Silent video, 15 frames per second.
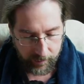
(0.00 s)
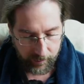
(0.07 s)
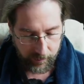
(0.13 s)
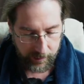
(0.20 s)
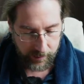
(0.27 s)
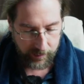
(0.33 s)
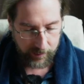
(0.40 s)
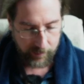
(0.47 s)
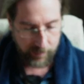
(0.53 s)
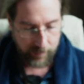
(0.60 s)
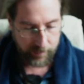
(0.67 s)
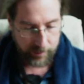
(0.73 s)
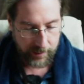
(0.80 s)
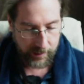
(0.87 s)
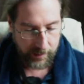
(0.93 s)
Why are you
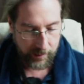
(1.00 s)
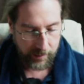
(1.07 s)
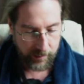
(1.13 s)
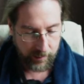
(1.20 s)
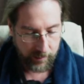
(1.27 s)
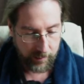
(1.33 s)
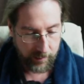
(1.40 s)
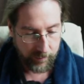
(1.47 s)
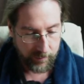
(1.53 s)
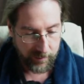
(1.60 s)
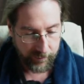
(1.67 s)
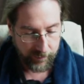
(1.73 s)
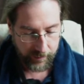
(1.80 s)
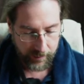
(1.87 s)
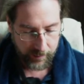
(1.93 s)
complaining? You have my
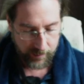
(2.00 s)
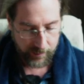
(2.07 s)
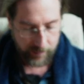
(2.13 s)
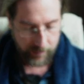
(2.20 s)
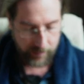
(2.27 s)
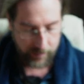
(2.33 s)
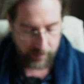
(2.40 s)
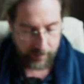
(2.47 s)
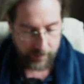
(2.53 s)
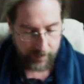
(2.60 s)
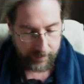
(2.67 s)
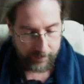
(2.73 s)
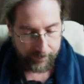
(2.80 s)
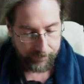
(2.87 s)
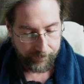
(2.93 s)
finger.
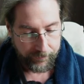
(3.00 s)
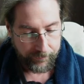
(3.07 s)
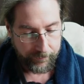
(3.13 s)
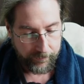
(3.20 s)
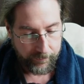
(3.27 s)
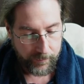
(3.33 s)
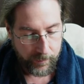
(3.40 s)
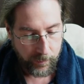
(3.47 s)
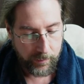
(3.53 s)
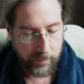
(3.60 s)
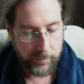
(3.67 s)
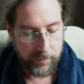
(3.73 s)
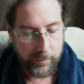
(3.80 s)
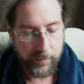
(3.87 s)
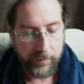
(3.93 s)
Oh,
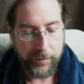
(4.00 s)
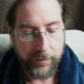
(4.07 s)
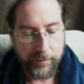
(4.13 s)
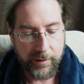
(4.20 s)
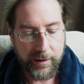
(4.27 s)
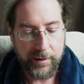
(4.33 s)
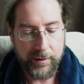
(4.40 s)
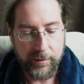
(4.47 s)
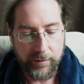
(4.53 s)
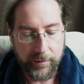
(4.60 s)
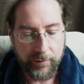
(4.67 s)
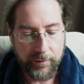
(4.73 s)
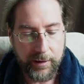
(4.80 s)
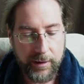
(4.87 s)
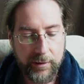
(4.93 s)
no, three,
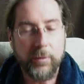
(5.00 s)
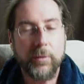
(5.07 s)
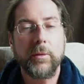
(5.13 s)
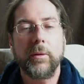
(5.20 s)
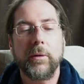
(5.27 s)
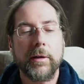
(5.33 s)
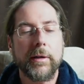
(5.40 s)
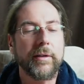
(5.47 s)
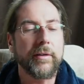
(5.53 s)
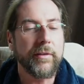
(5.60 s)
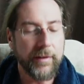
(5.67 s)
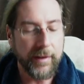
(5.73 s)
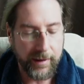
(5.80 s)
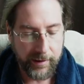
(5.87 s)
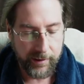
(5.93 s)
three new order.
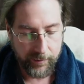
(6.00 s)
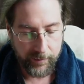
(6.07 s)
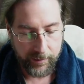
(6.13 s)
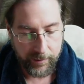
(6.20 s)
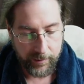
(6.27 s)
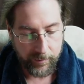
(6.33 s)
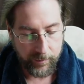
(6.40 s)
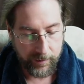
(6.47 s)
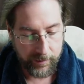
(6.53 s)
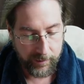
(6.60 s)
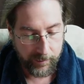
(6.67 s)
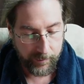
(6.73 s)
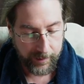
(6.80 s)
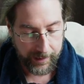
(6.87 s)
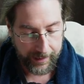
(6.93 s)
Thank you all. What
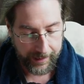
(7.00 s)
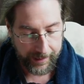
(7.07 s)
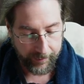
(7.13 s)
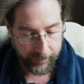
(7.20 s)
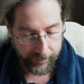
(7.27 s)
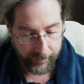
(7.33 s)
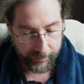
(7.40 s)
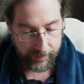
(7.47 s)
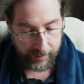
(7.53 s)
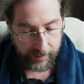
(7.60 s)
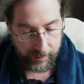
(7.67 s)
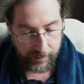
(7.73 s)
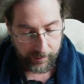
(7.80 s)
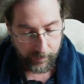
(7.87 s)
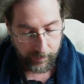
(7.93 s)
do we have?
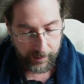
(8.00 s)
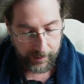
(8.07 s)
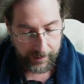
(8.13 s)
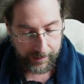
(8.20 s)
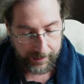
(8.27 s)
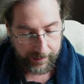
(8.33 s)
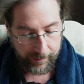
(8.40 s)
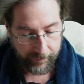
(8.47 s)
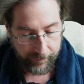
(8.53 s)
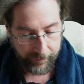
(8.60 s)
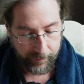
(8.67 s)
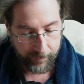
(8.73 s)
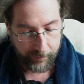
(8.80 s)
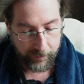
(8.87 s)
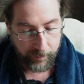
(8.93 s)
We have
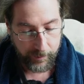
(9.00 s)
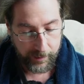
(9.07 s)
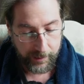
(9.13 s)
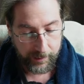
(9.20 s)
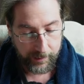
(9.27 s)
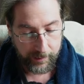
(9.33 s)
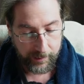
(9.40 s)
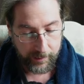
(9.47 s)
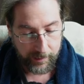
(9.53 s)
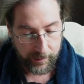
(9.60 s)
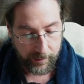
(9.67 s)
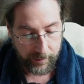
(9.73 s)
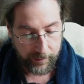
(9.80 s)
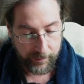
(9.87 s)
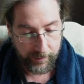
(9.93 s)
from Sweden
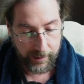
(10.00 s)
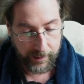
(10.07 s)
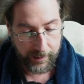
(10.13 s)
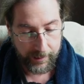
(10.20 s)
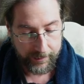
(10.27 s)
a hoodie.